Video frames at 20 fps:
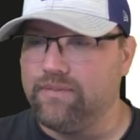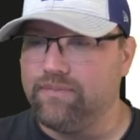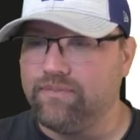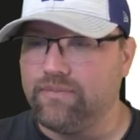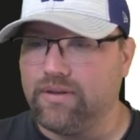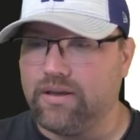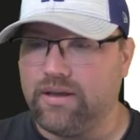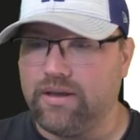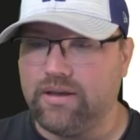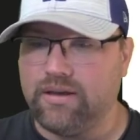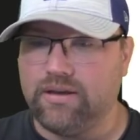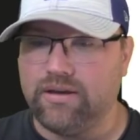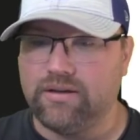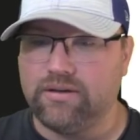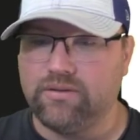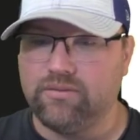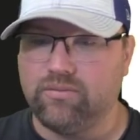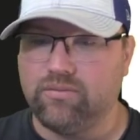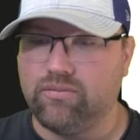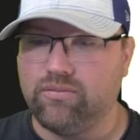
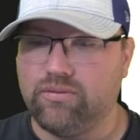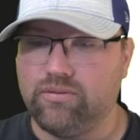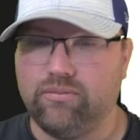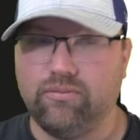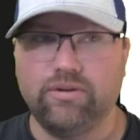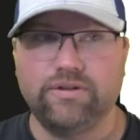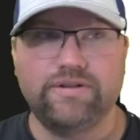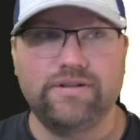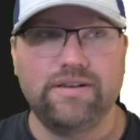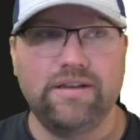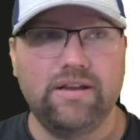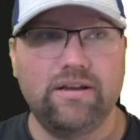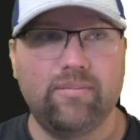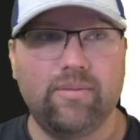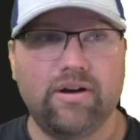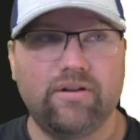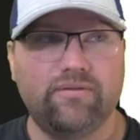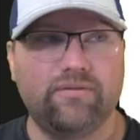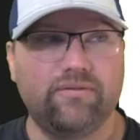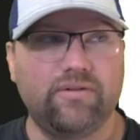And what's neat
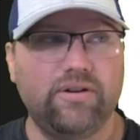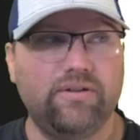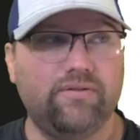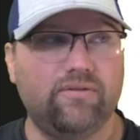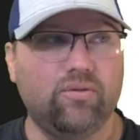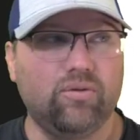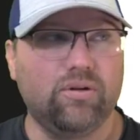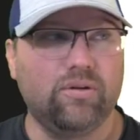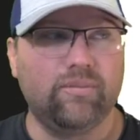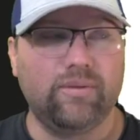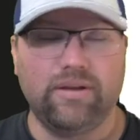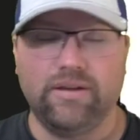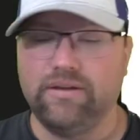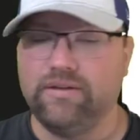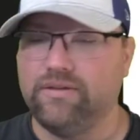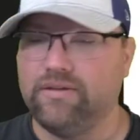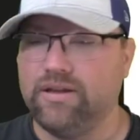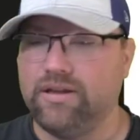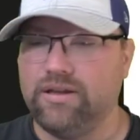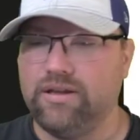about Freeform
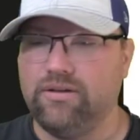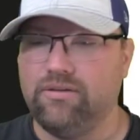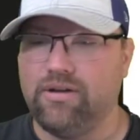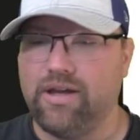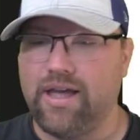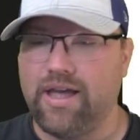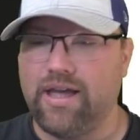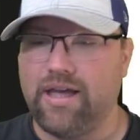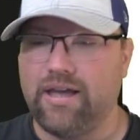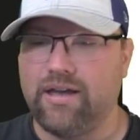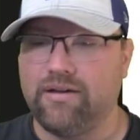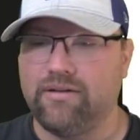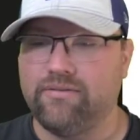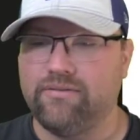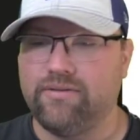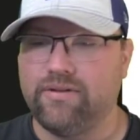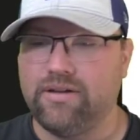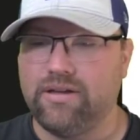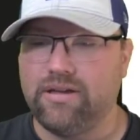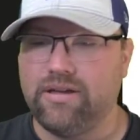is that you have